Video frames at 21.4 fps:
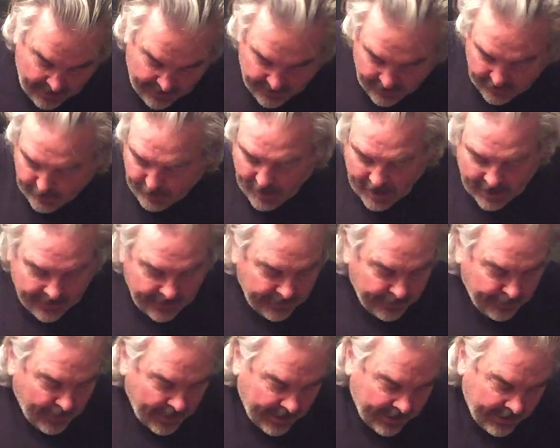This
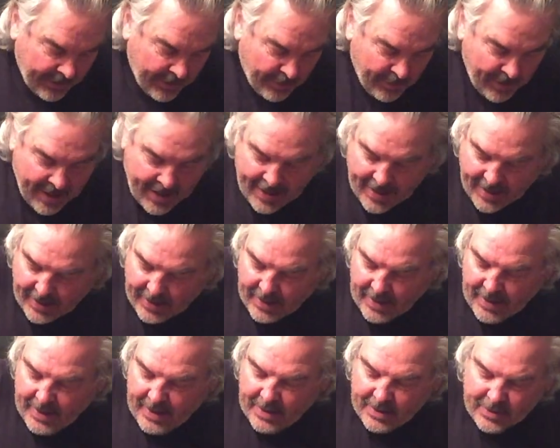pocket in the back
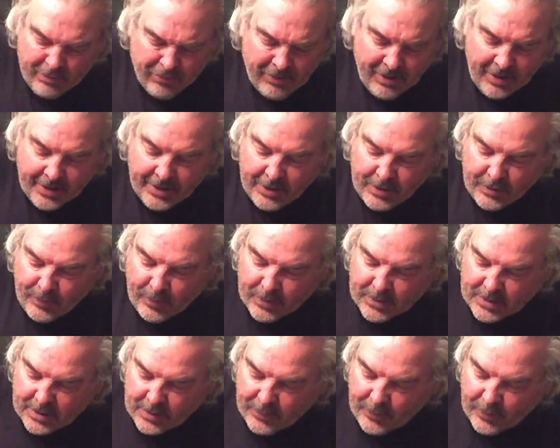is really useful
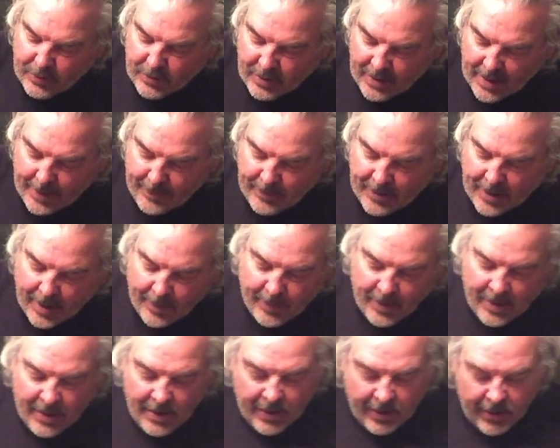just for your
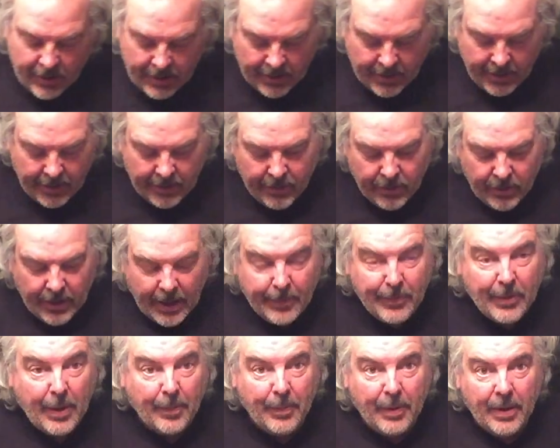laptop. You can take your
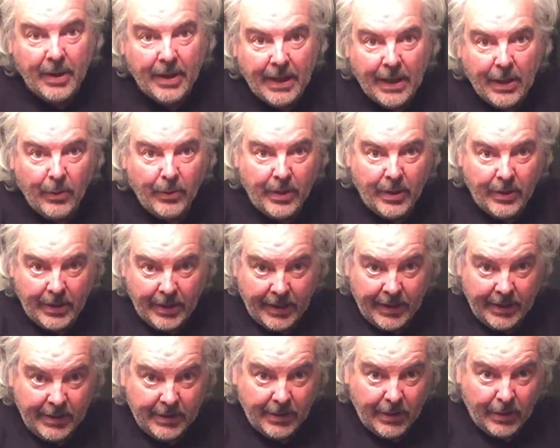laptop in and out without
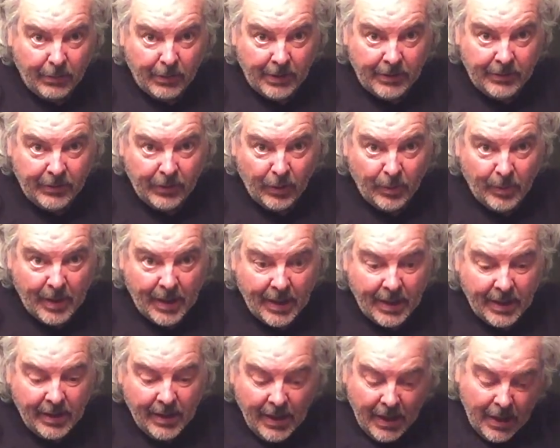getting into the rest of your
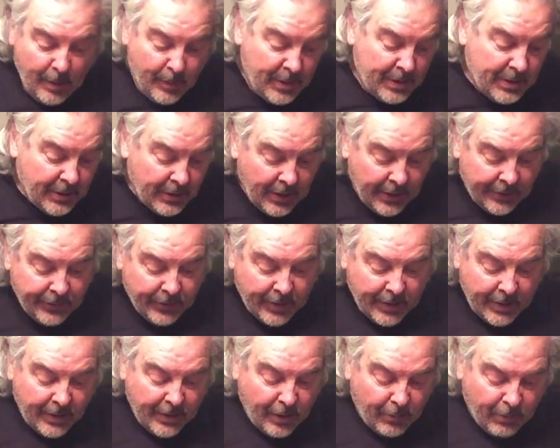bag, but you can also
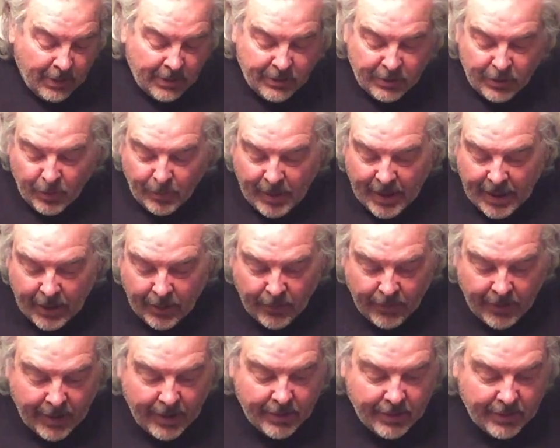get into the rest of your bag
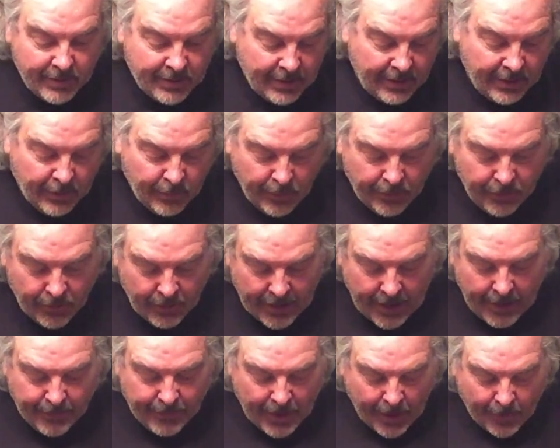without dealing with your
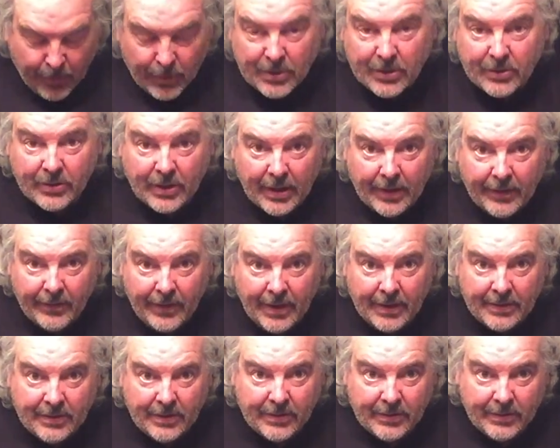laptop, which is kind of
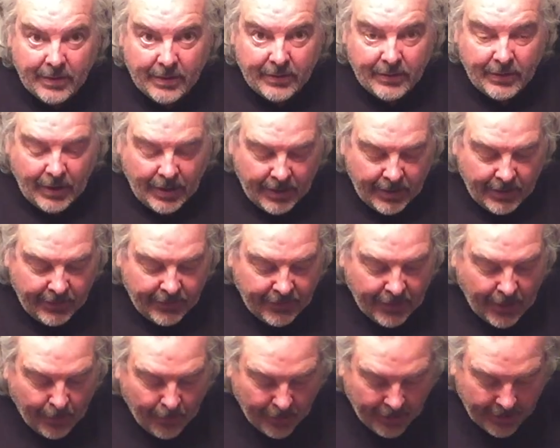nice. It's kind of
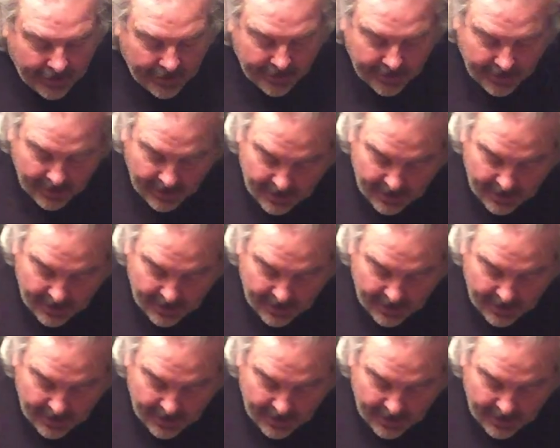separated.